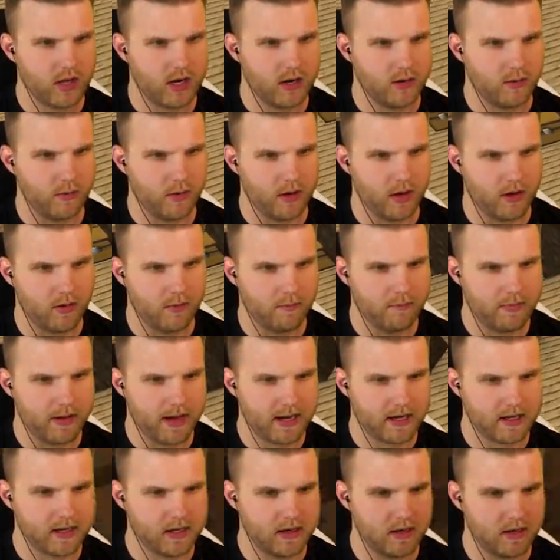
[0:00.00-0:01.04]
here we go.
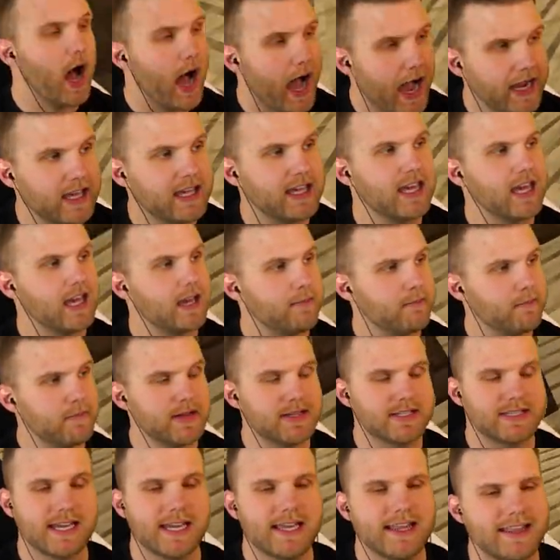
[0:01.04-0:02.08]
Back here. I keep
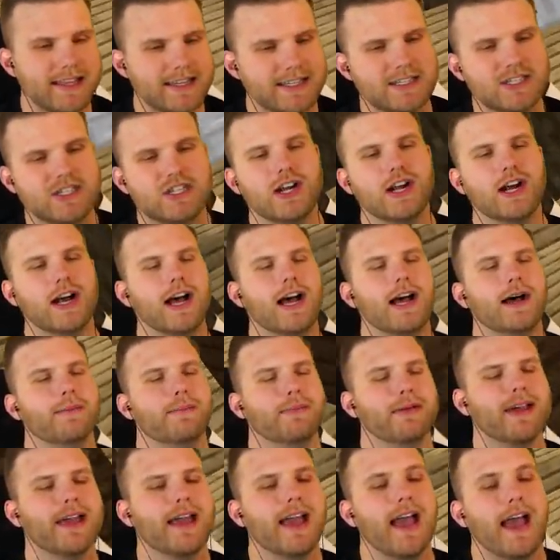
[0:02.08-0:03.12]
missing this
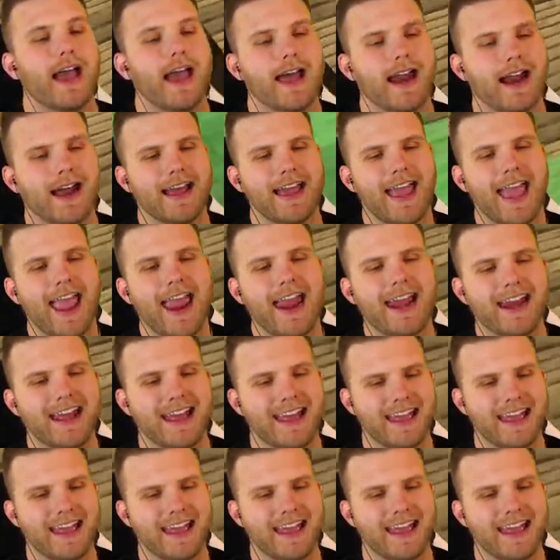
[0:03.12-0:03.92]
jump and I hate